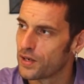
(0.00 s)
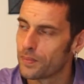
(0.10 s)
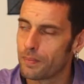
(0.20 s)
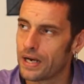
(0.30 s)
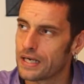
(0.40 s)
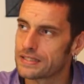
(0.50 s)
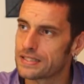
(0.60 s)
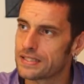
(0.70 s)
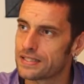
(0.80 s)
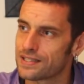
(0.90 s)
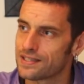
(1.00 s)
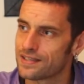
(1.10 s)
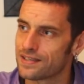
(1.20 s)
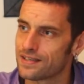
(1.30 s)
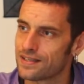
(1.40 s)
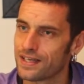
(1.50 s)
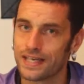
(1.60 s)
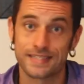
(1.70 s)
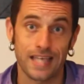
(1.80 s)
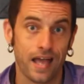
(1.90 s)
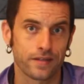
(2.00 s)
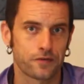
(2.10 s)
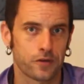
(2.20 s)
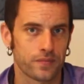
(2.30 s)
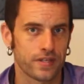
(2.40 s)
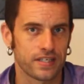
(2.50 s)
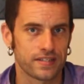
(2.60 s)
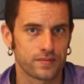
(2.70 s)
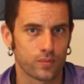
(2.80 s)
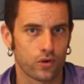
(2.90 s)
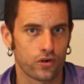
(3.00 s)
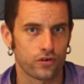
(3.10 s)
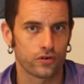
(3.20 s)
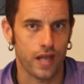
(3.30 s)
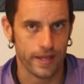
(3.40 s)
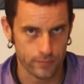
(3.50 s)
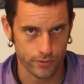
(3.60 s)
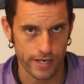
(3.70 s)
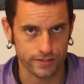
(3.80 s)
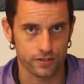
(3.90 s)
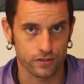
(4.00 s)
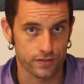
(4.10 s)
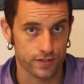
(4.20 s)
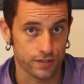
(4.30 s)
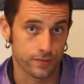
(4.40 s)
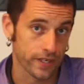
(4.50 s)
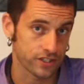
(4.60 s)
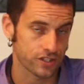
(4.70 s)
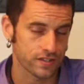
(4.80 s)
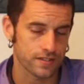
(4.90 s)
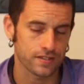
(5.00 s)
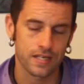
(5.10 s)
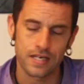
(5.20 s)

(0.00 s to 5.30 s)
But aside from these more like practical considerations,